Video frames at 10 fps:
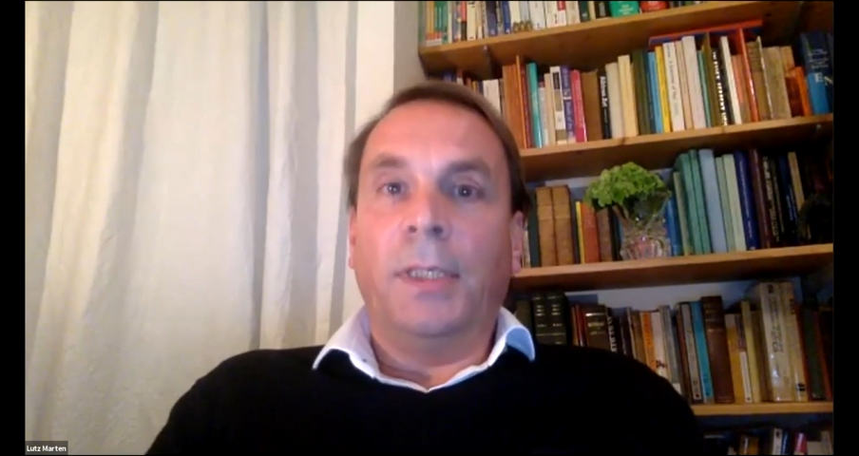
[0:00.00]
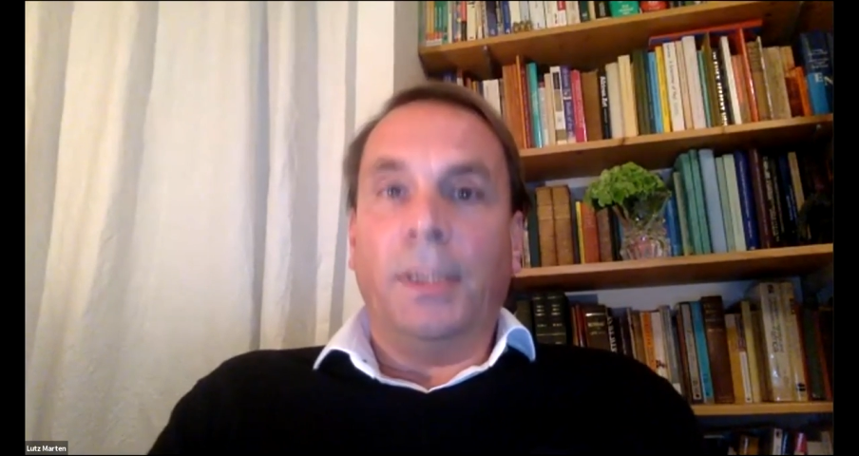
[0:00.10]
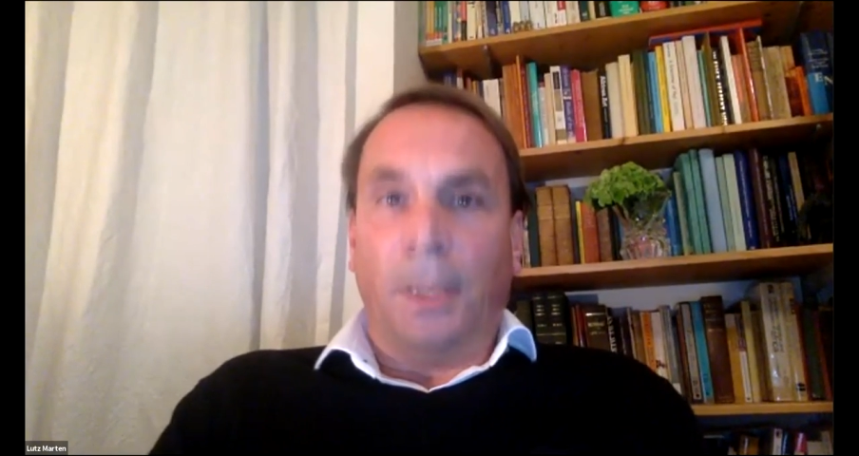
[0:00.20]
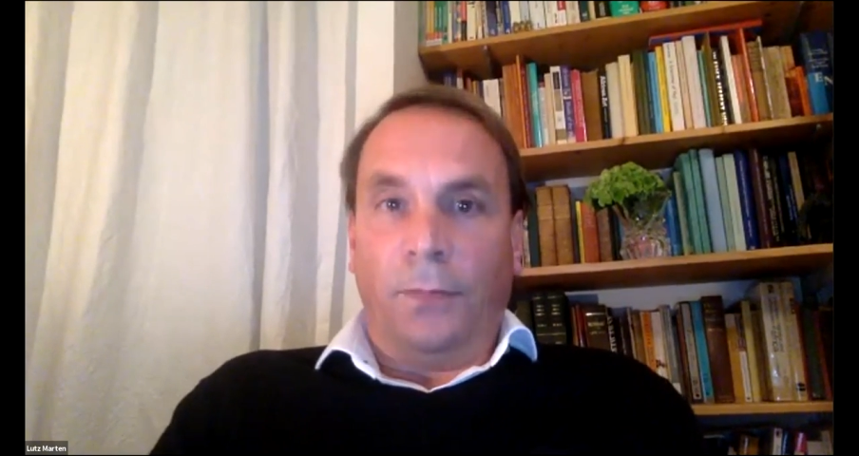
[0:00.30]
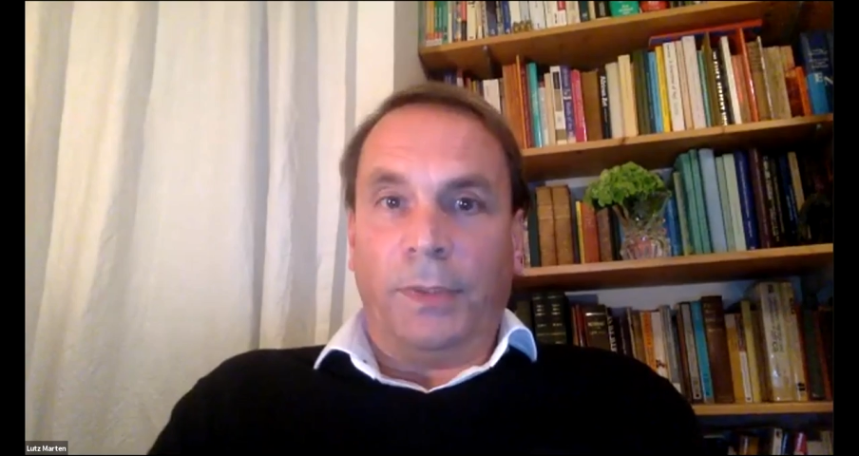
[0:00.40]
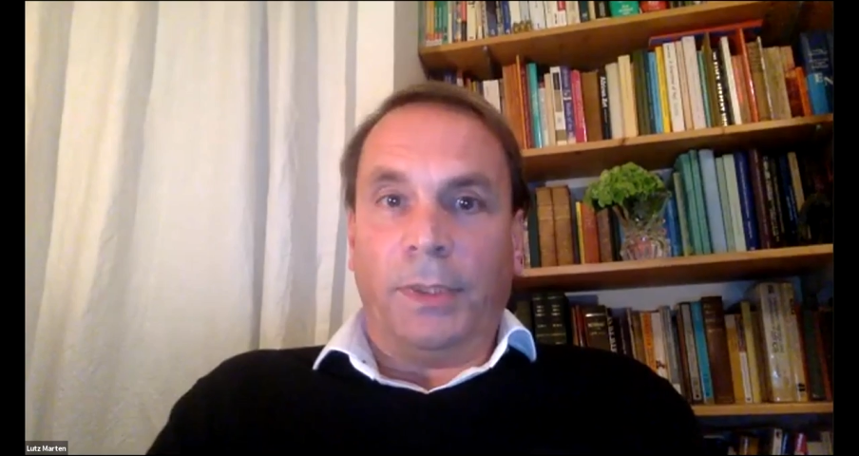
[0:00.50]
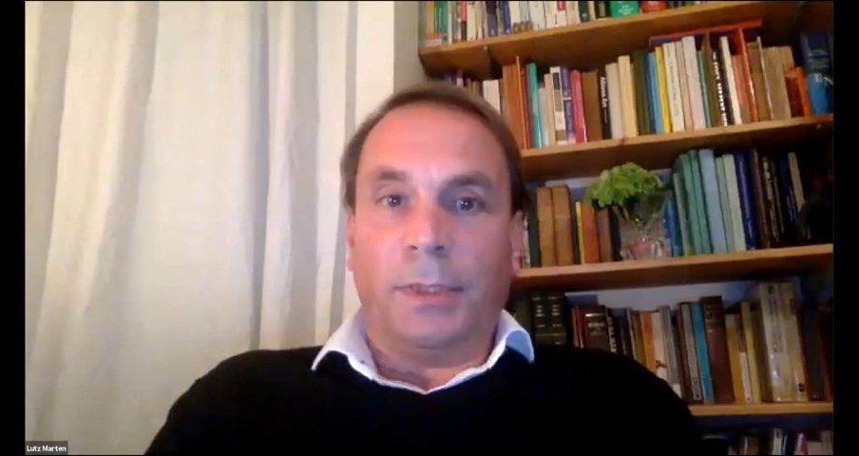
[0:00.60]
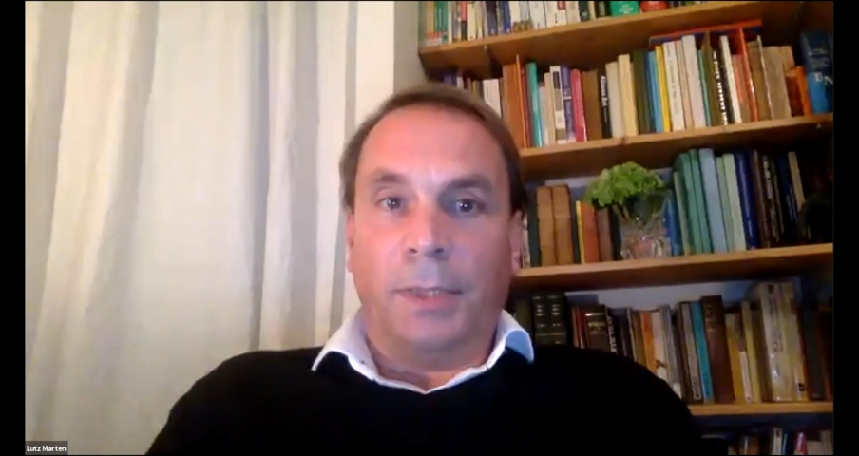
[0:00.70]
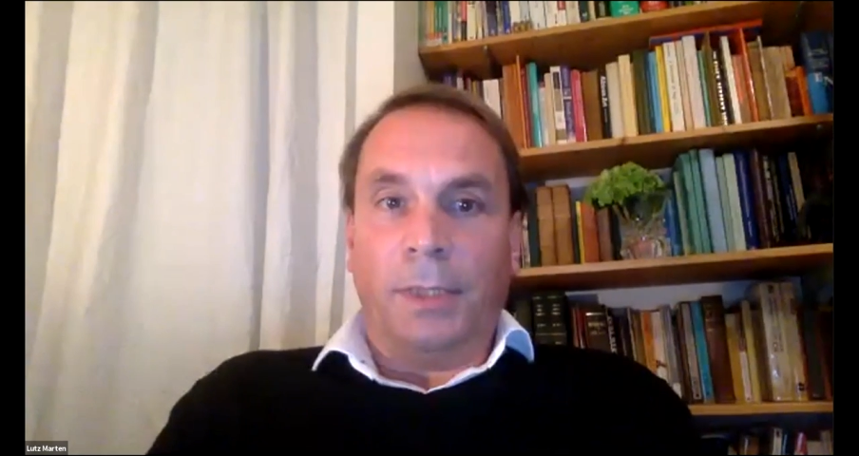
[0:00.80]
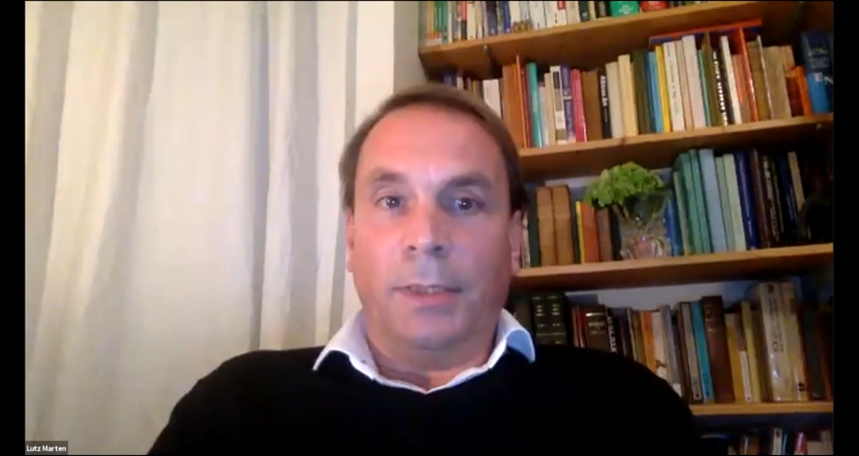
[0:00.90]
in African
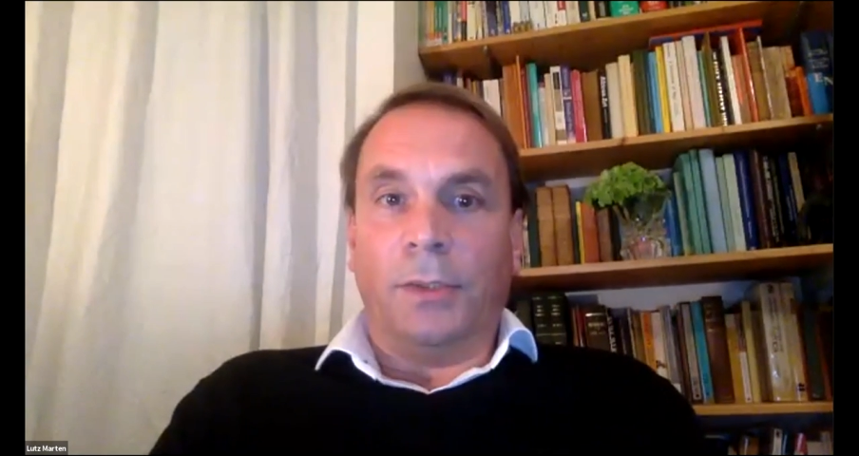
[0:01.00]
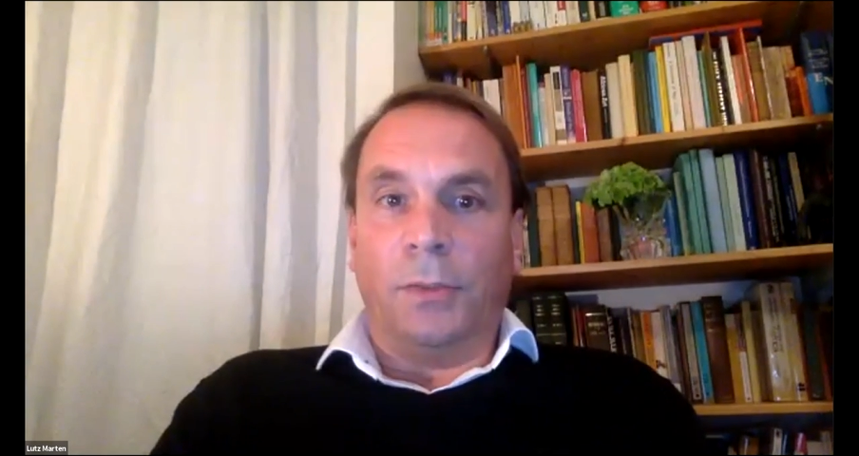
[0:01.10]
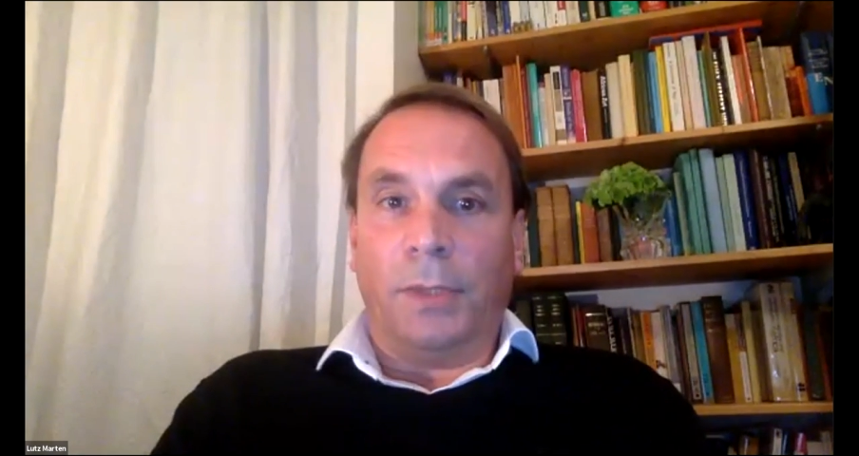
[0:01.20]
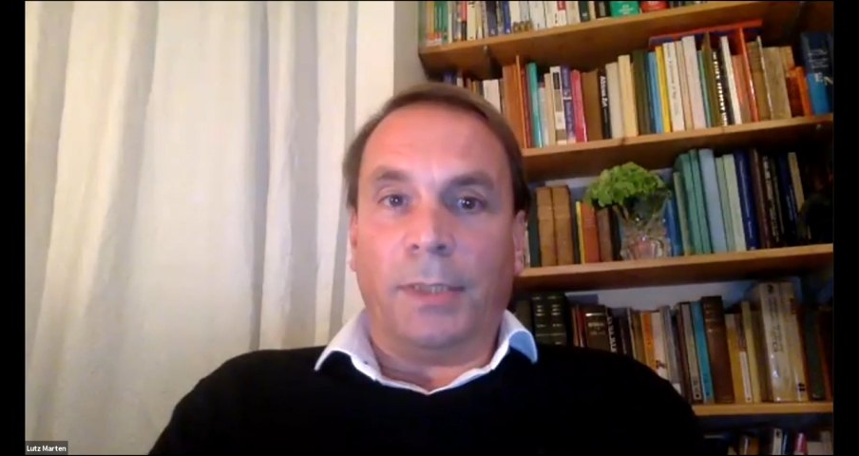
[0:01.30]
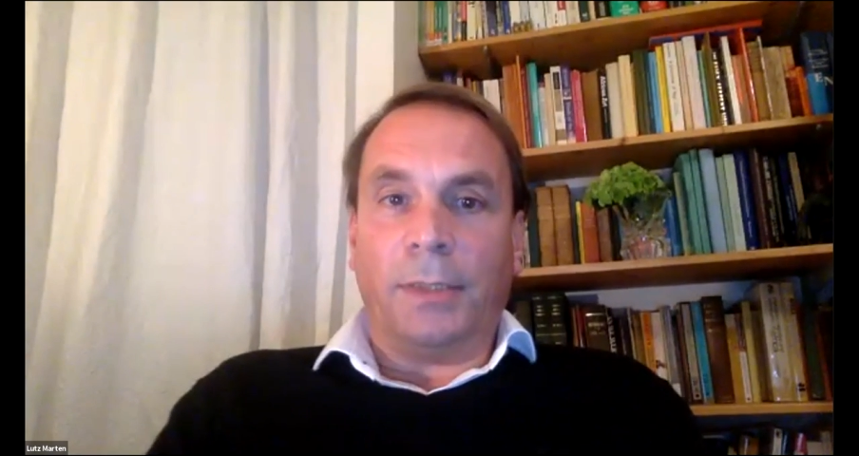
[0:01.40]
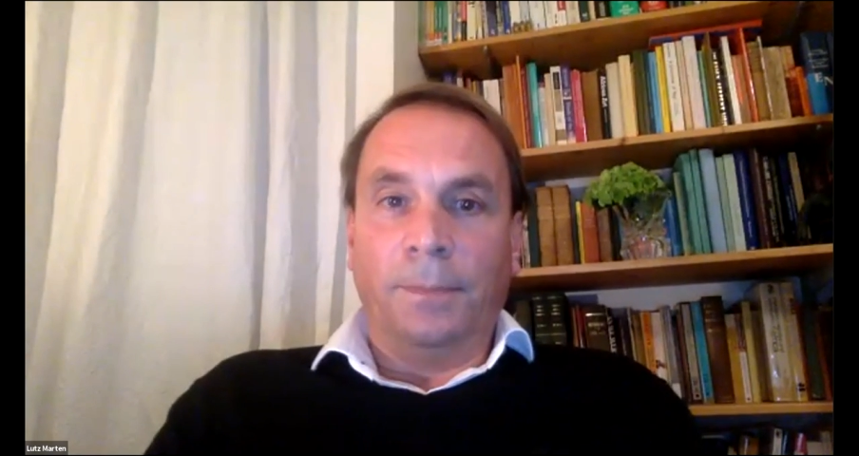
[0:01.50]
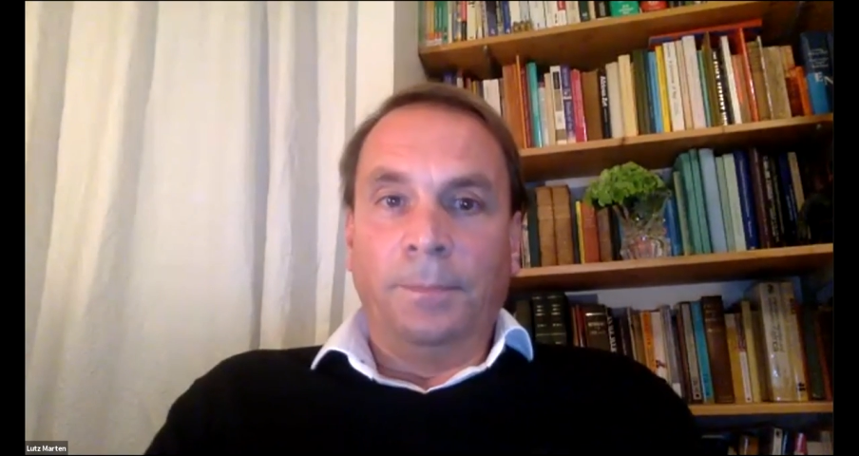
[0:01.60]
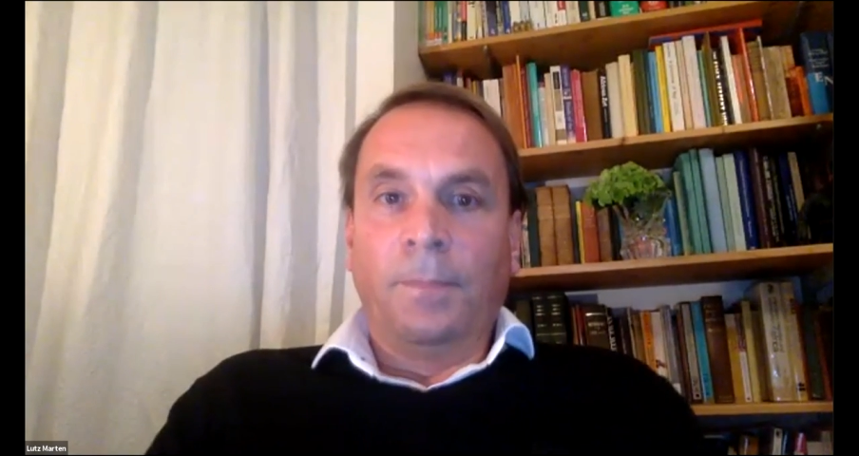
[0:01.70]
studies. So it has